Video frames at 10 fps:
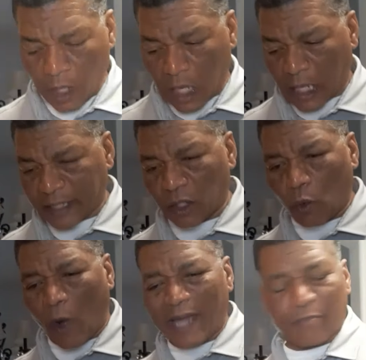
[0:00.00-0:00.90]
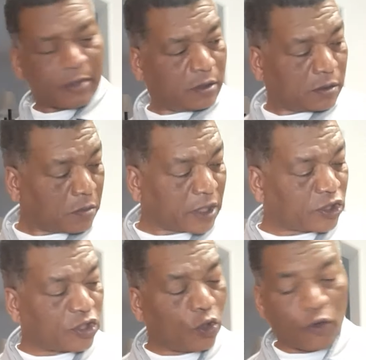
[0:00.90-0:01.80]
I like to wipe my
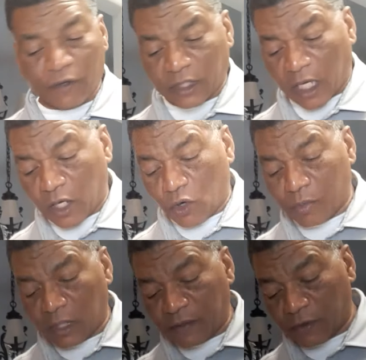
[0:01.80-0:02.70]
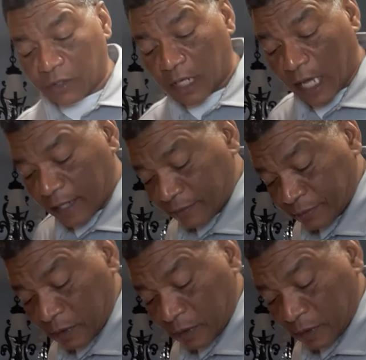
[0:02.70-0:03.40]
stove as I go, believe it or not.